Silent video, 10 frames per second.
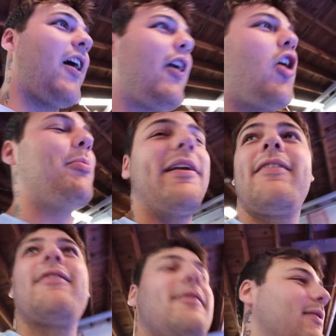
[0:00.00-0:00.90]
right,
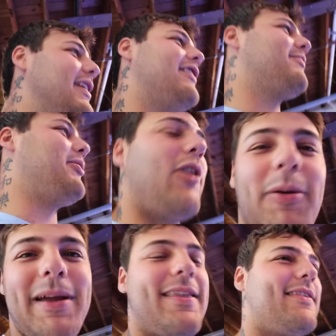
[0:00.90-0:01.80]
hermits. We needed some
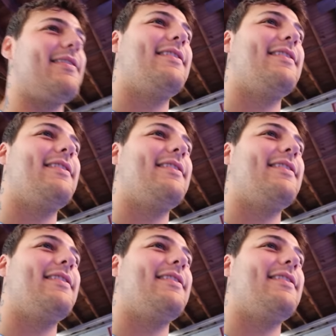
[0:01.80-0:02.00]
hermits.